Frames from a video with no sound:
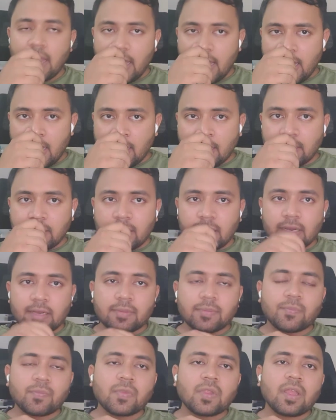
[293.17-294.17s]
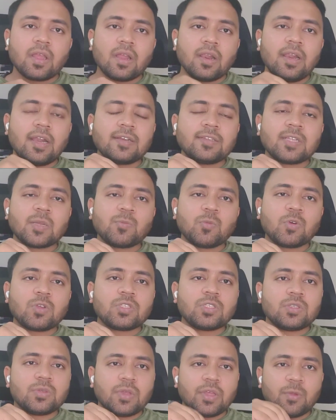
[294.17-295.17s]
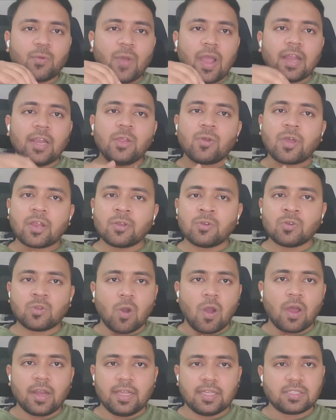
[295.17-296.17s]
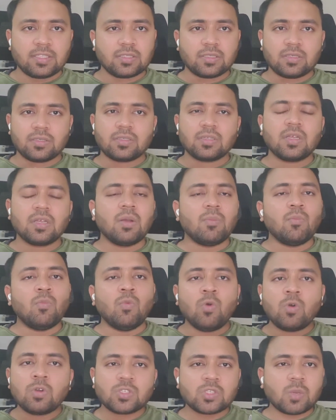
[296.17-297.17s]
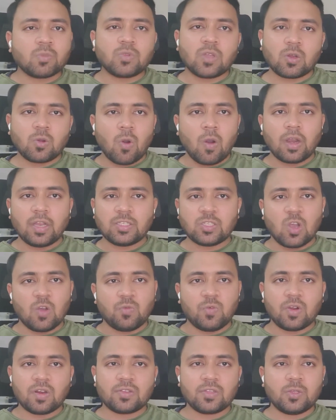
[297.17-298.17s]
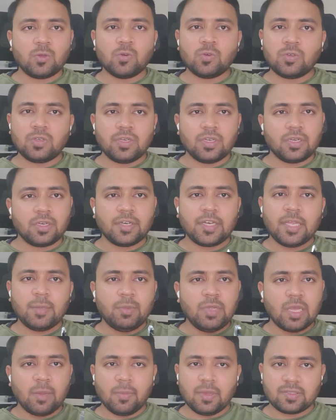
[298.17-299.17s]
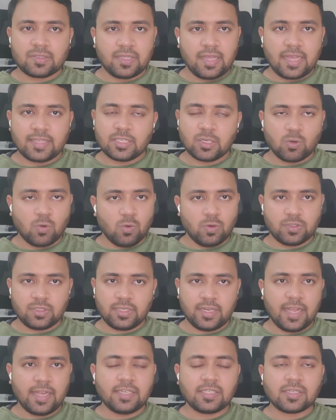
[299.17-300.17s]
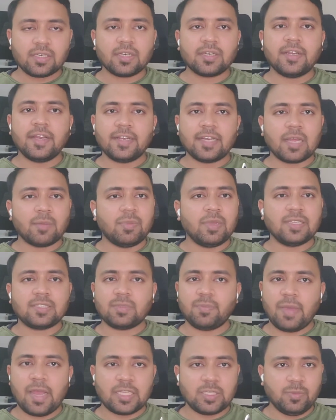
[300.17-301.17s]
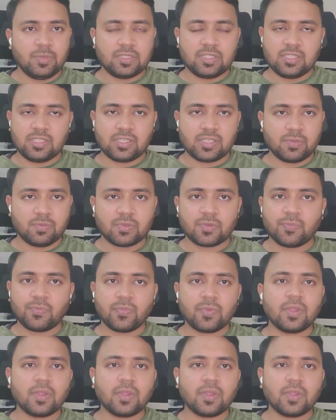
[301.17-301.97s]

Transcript: And let's suppose while you are in college, most of the college offers you DBMS as a course, right? Database Management Systems.